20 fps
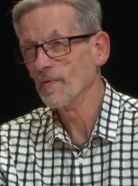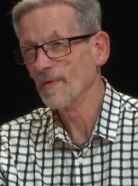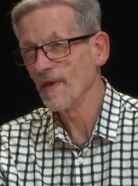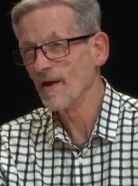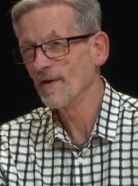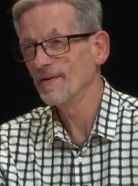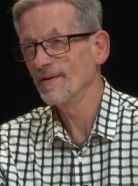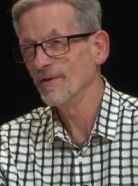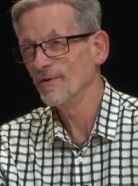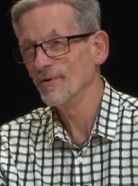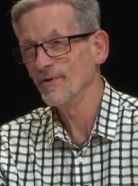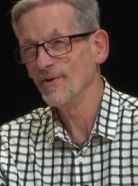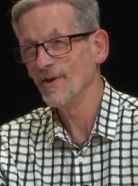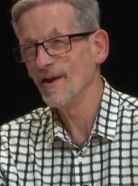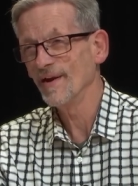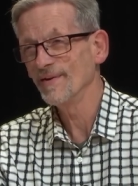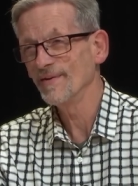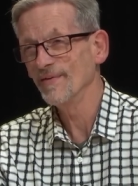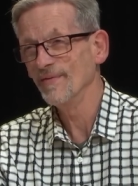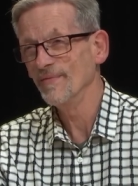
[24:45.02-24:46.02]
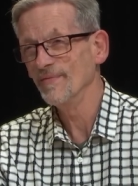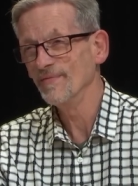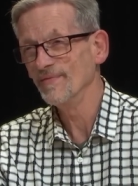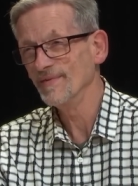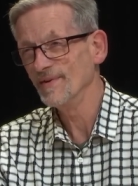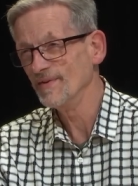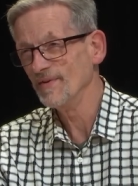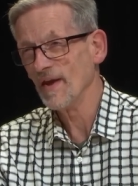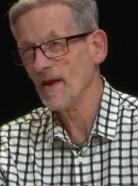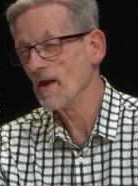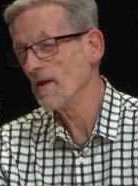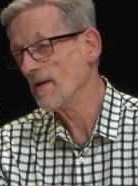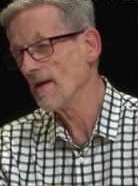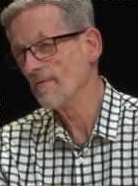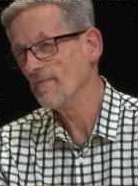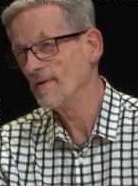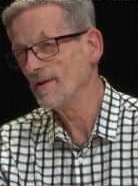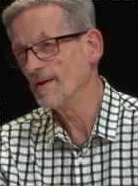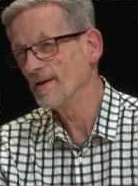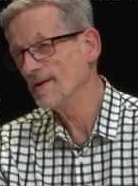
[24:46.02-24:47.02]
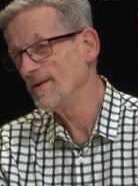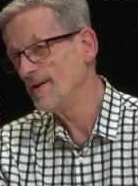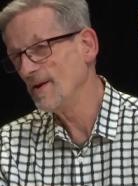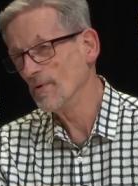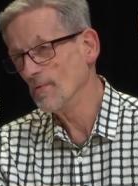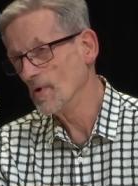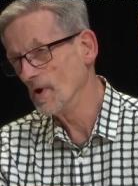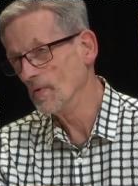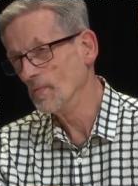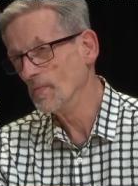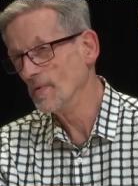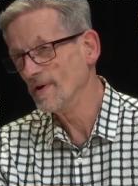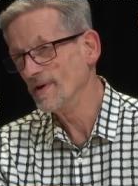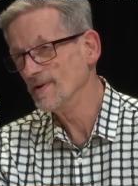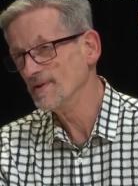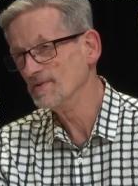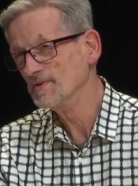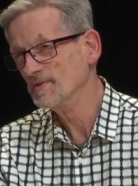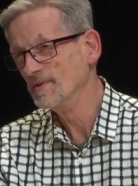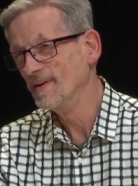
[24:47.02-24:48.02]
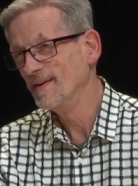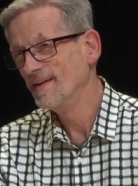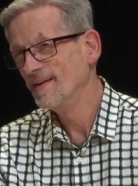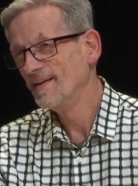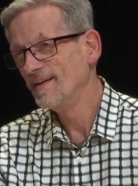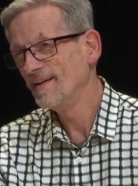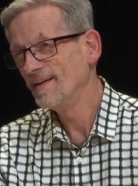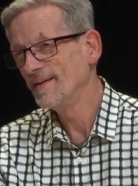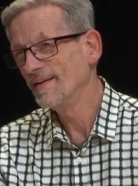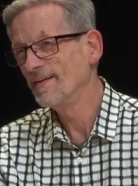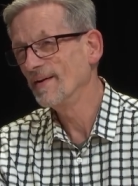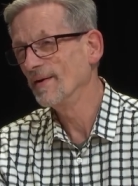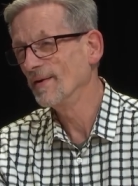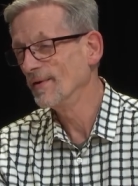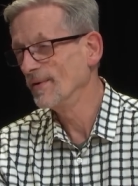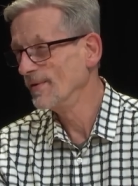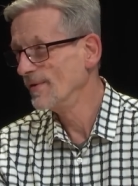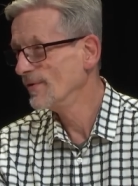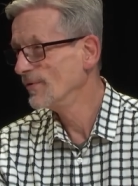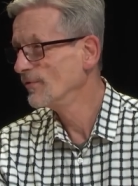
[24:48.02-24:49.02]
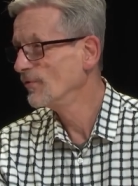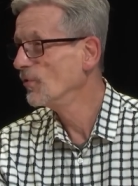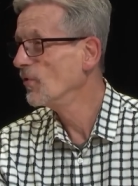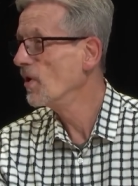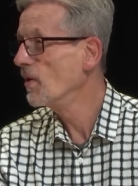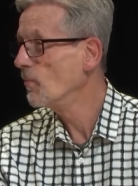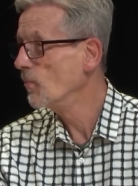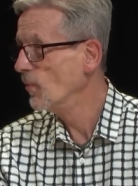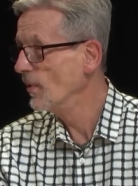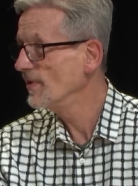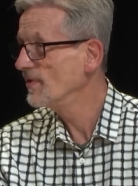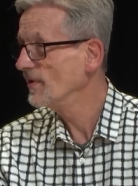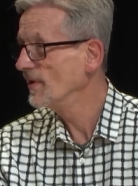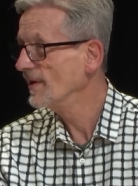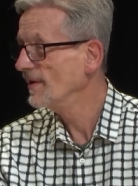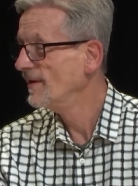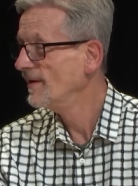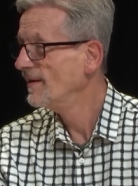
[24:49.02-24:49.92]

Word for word: without internet and didn't ha have any idea what it was, and kind of grew up with it,